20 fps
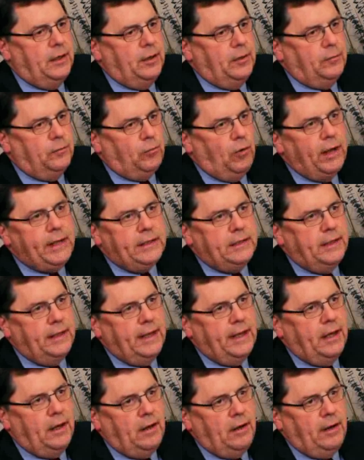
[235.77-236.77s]
Right
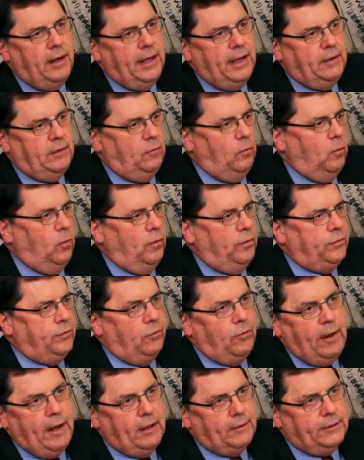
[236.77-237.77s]
now and
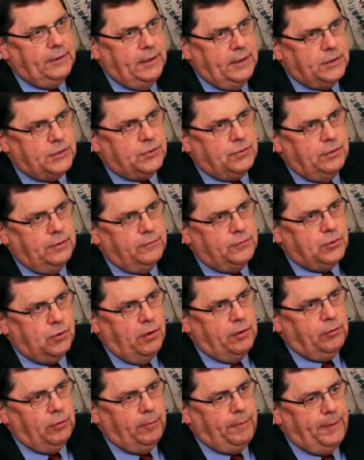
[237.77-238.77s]
throughout the history of
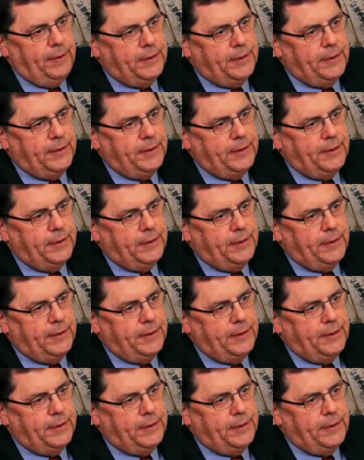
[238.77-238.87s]
joint